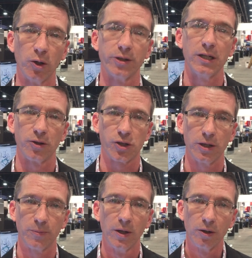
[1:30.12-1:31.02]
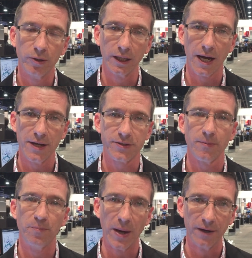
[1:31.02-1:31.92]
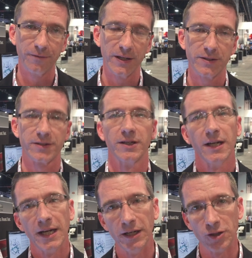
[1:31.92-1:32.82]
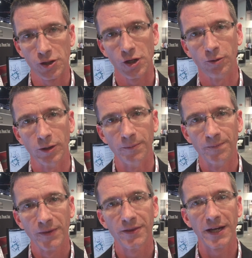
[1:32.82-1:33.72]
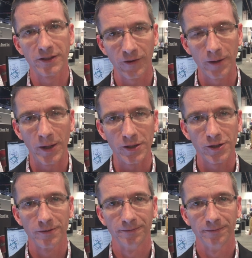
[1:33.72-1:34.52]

your dealership realize benefits in your showroom. Thanks very much.